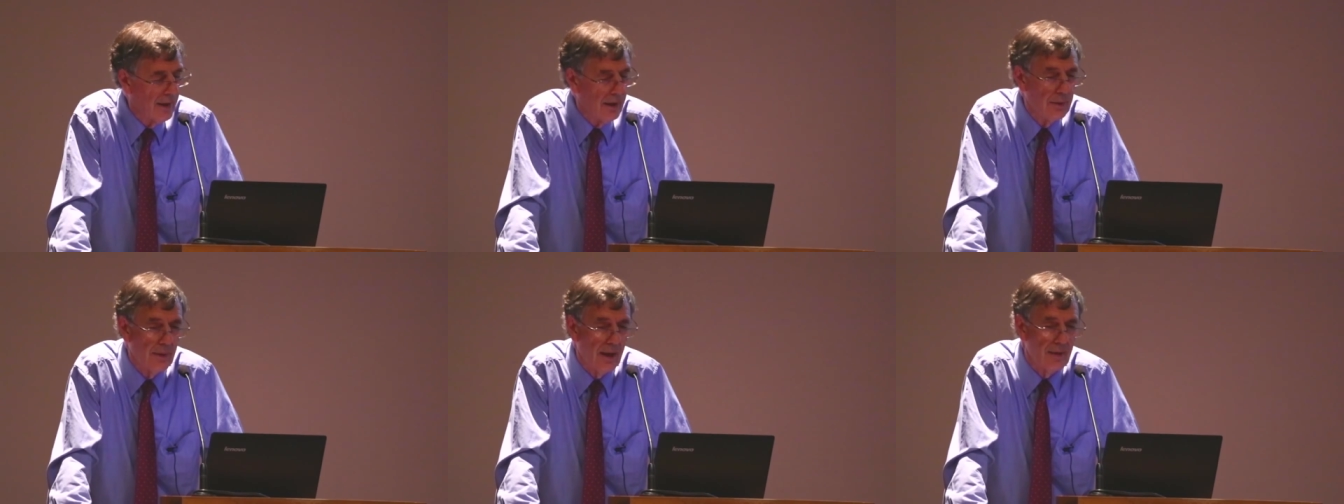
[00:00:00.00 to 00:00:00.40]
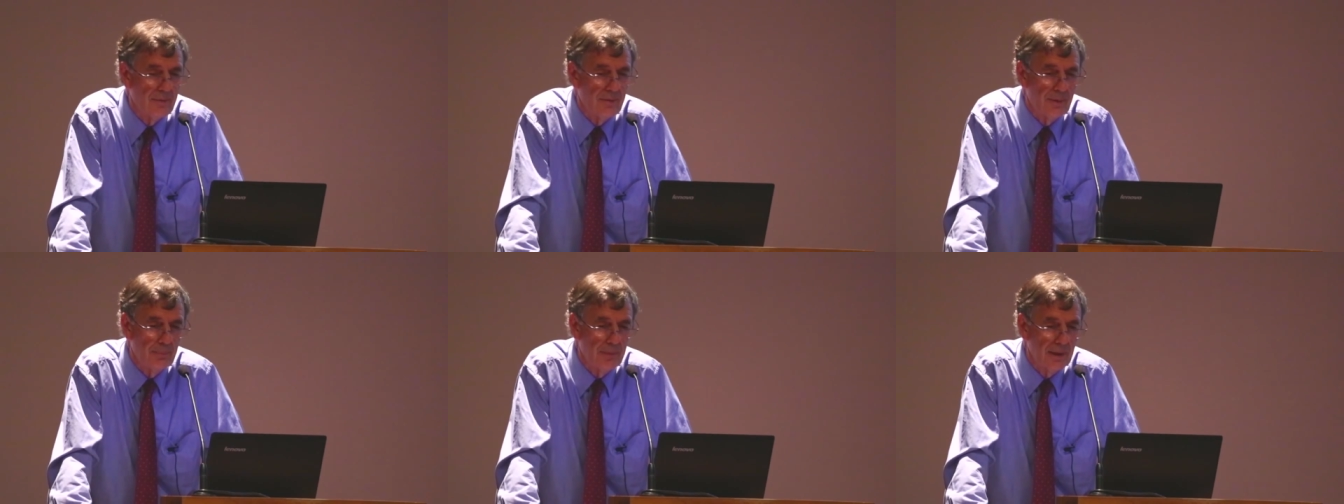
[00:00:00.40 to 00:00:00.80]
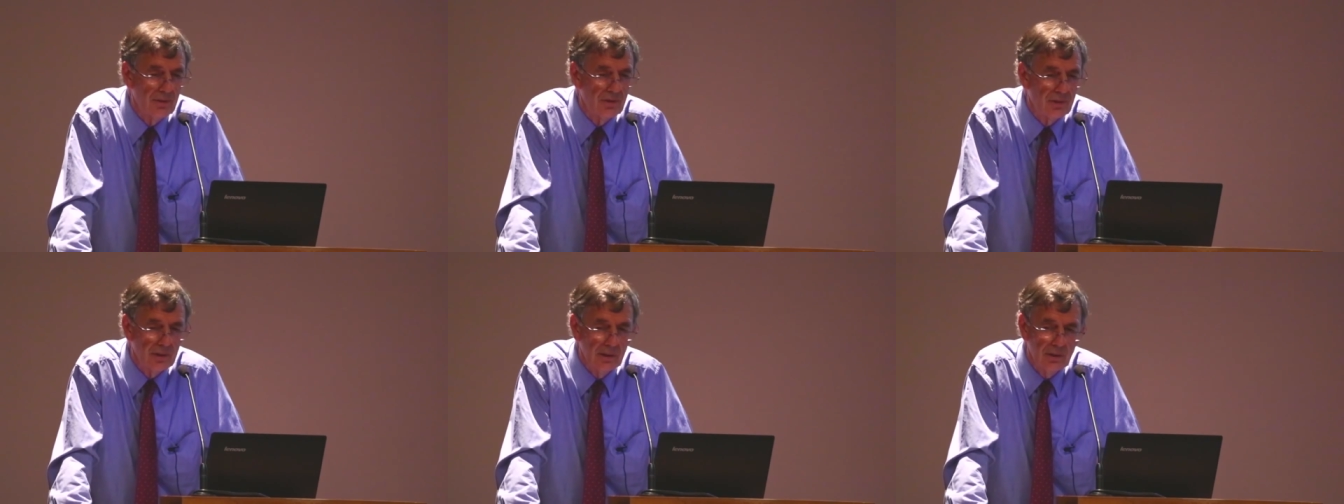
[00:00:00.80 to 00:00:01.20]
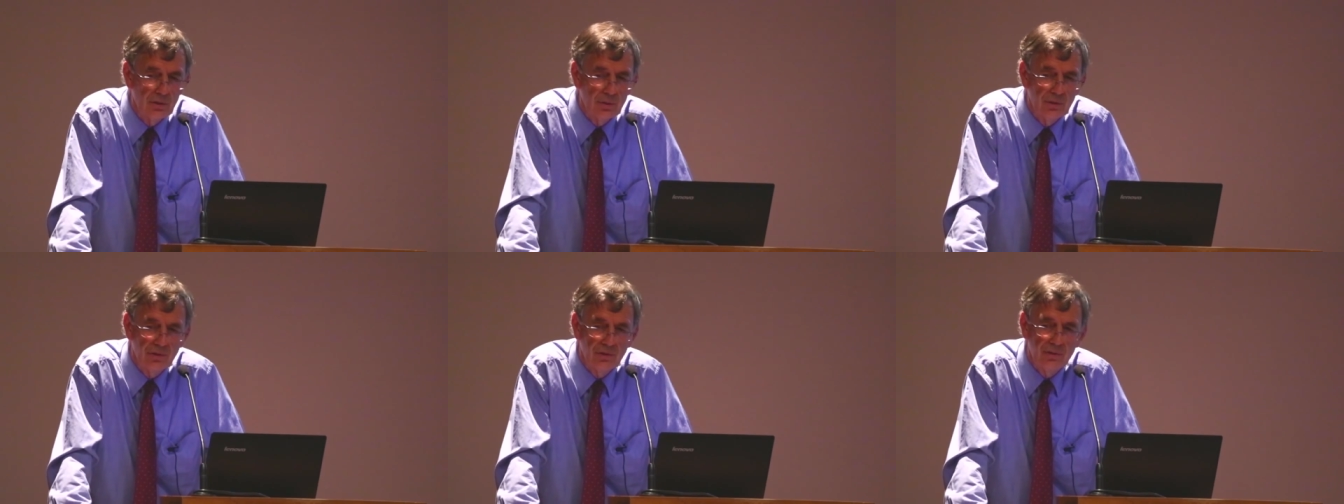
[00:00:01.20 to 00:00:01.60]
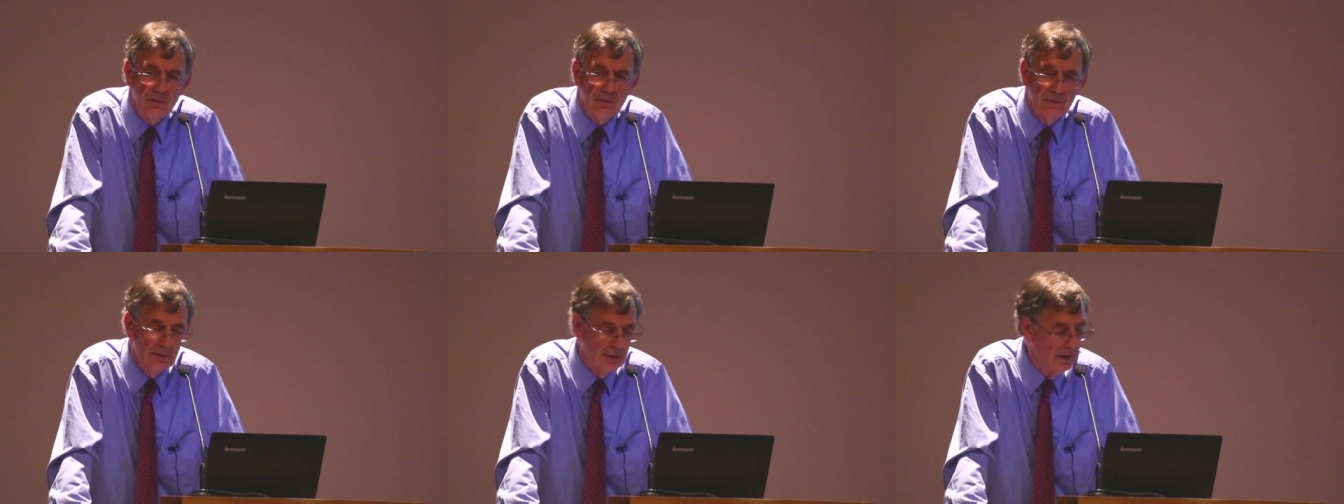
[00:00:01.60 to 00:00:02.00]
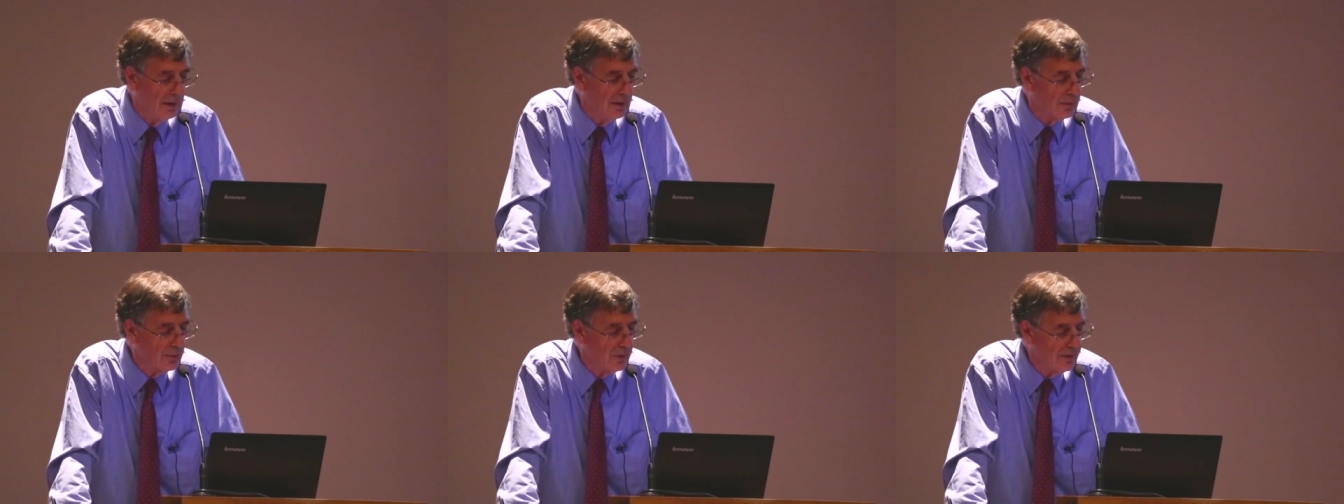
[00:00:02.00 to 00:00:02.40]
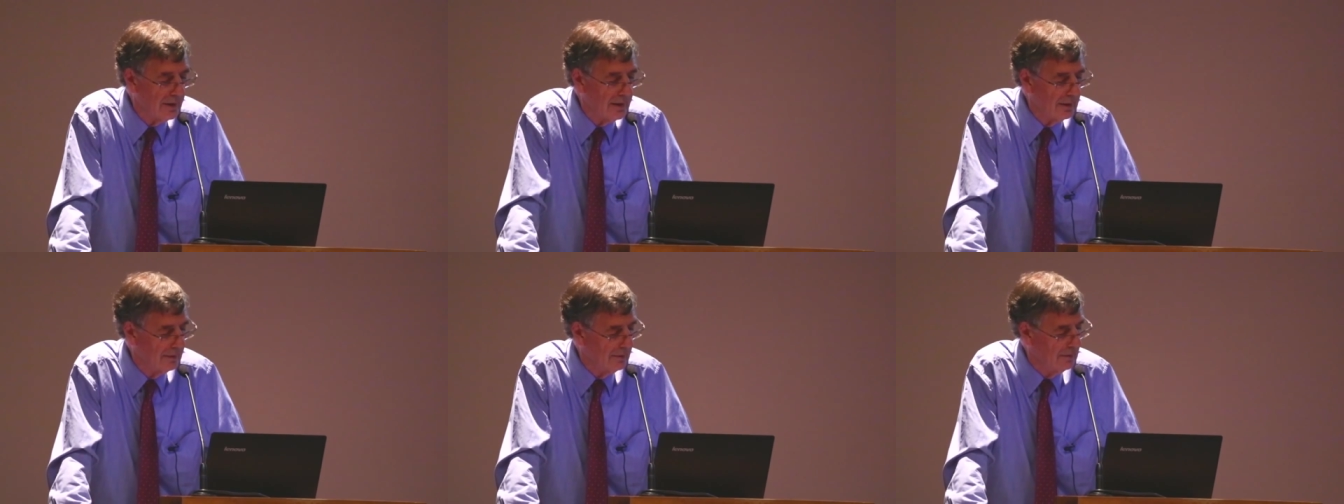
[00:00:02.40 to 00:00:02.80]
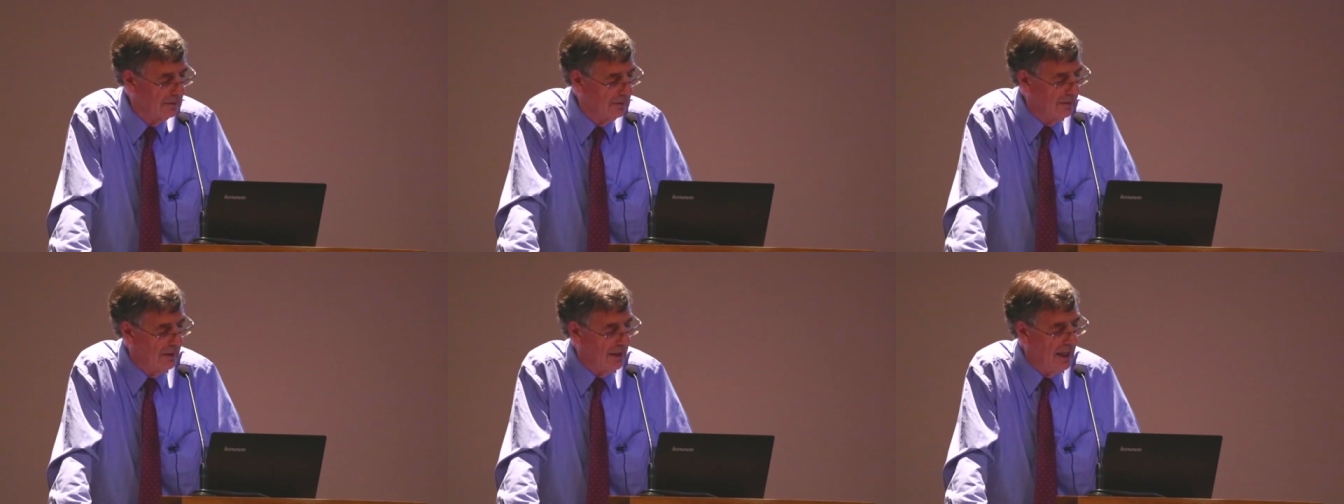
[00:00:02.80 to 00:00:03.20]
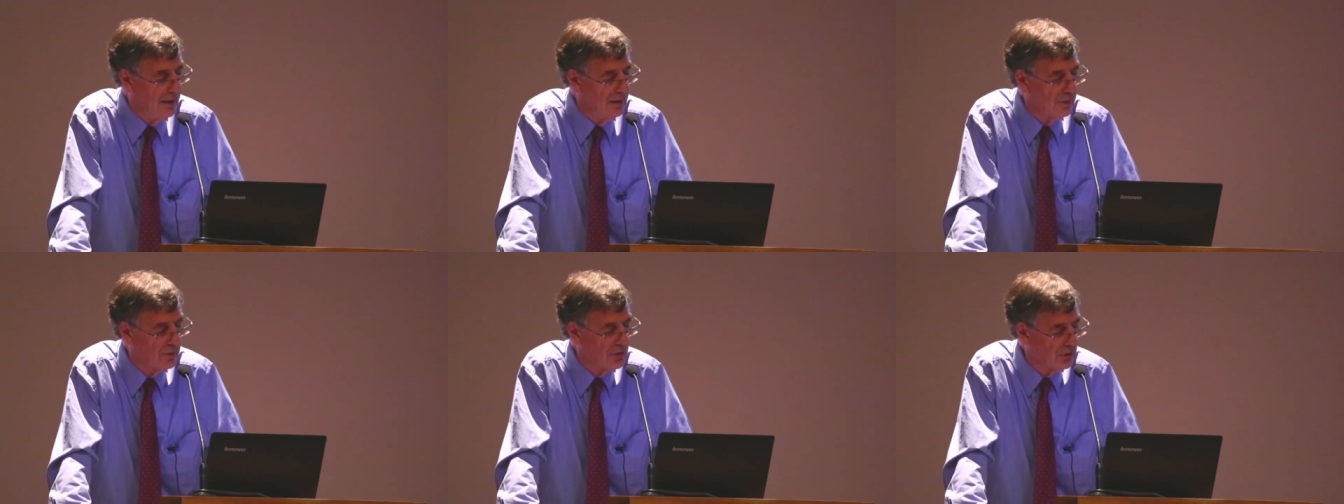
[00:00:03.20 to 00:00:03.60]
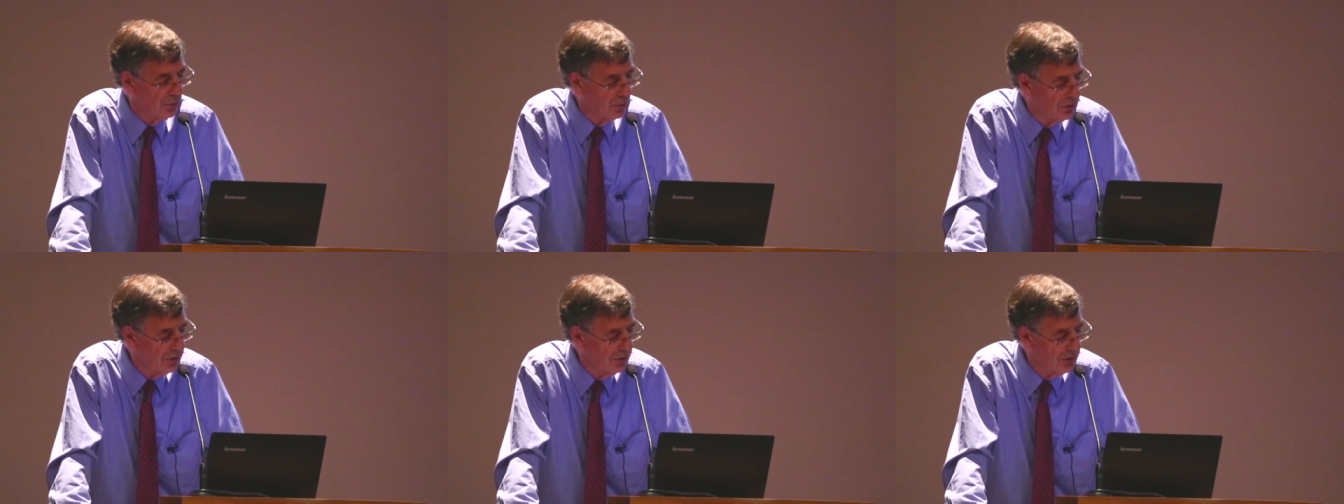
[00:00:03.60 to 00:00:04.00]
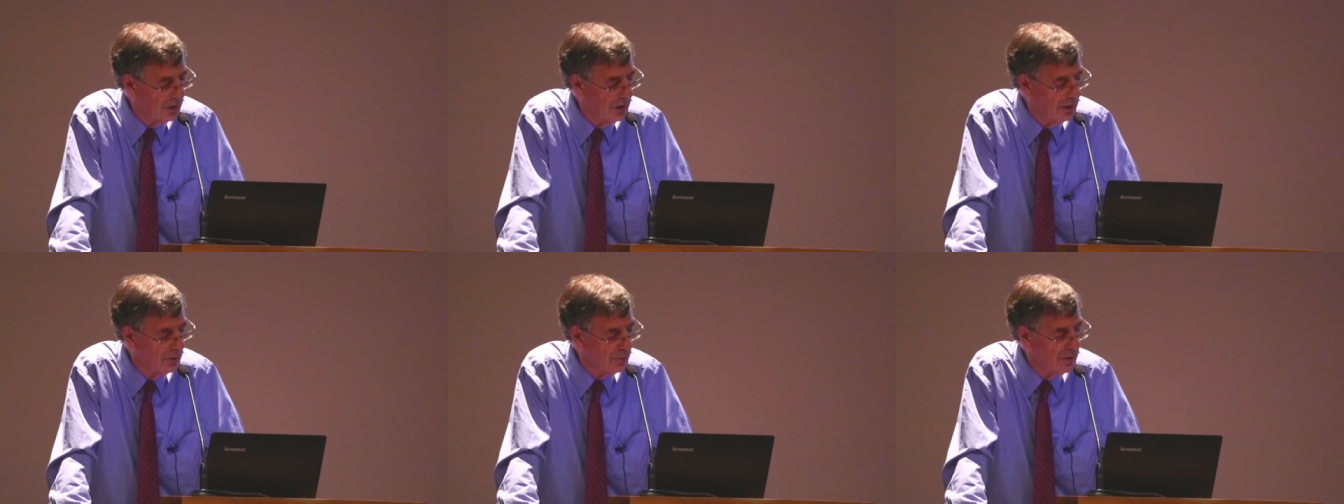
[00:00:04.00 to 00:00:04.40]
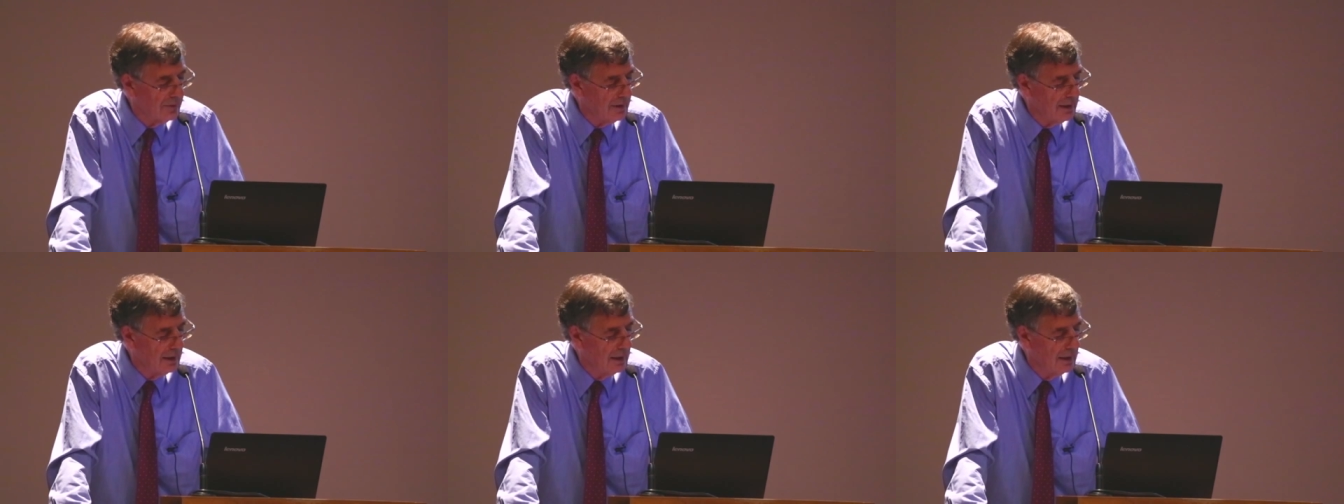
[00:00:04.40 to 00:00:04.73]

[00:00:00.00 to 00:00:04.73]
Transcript: who have the biggest interest in the river and the resources in the river.